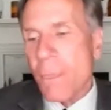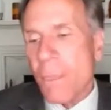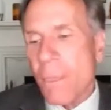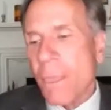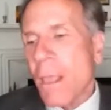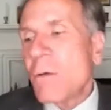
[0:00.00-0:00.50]

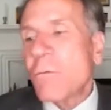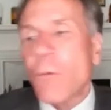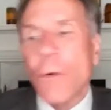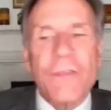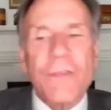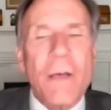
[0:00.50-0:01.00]

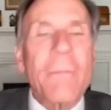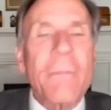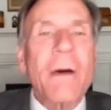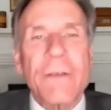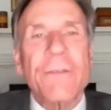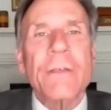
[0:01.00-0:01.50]
For
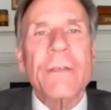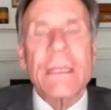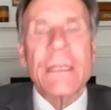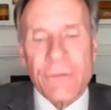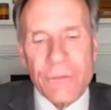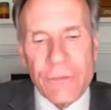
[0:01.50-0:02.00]
some of
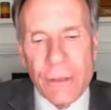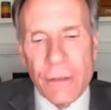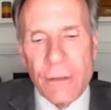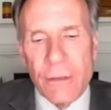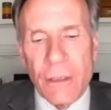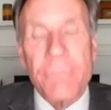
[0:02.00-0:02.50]
us, it is
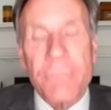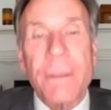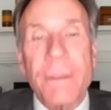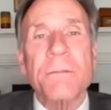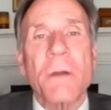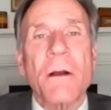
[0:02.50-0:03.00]
still a
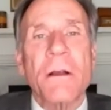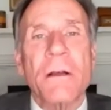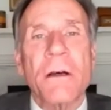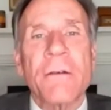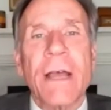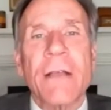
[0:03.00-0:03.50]

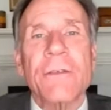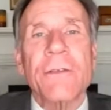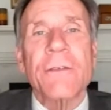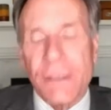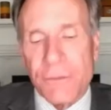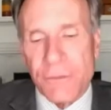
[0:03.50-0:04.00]
benchmark of
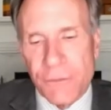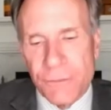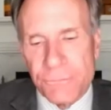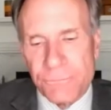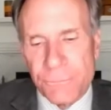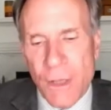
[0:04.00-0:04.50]
excellence.